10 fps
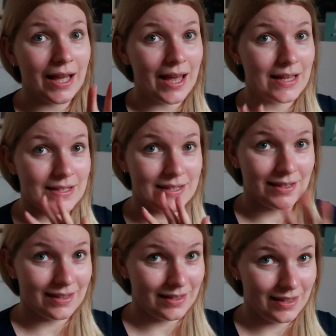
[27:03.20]
end
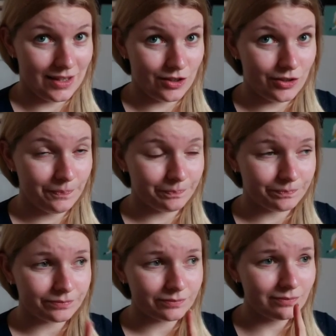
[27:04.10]
here,
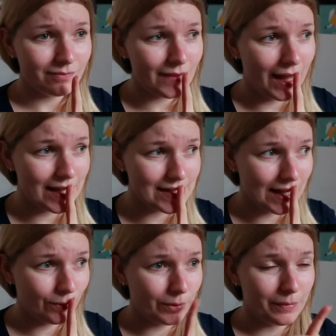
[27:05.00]
and
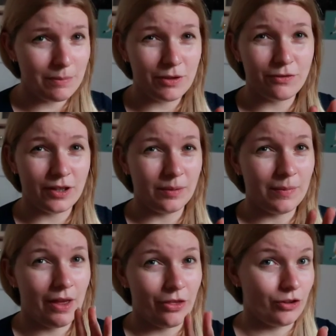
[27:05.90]
I will maybe
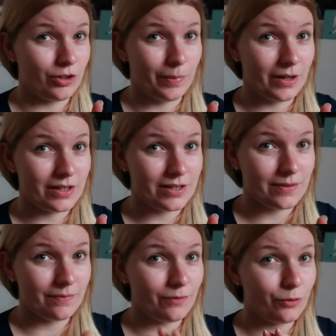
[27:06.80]
film a third part
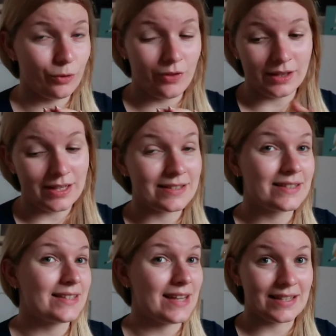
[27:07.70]
for the
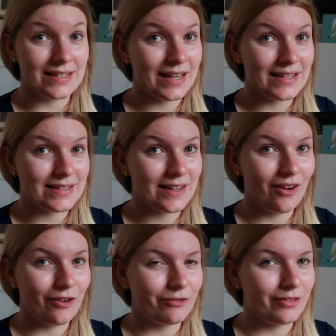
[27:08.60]
last 10 days
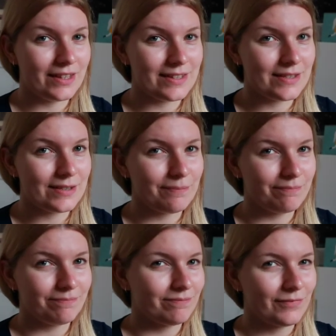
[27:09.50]
of this
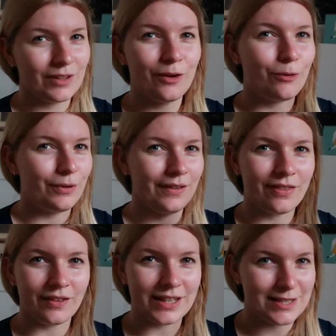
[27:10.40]

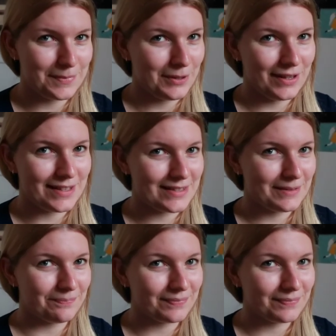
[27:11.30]
readathon experience.